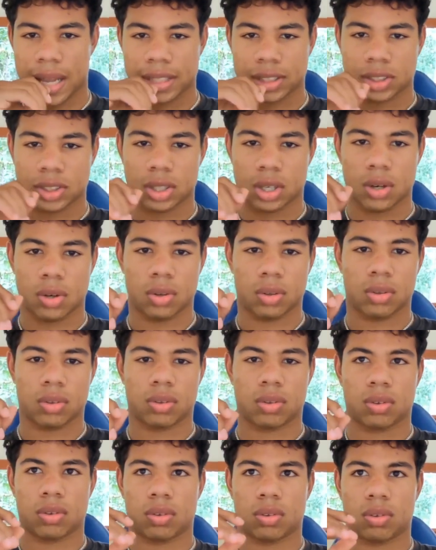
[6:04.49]
And so,
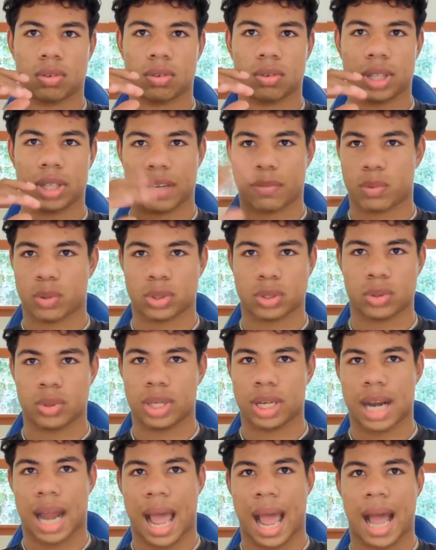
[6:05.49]
like if we're
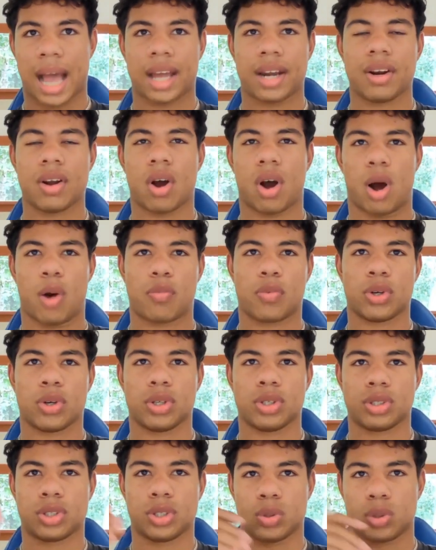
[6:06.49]
doing an ad
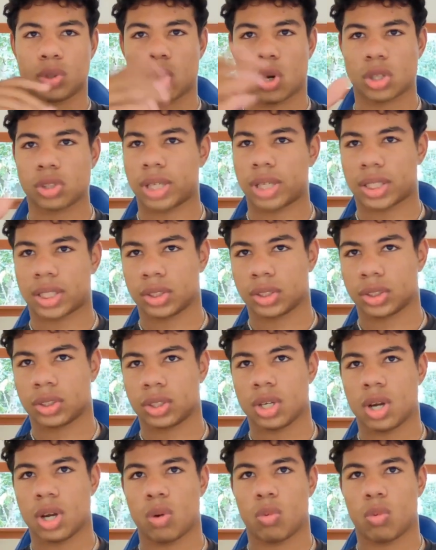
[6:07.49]
offer to contractors,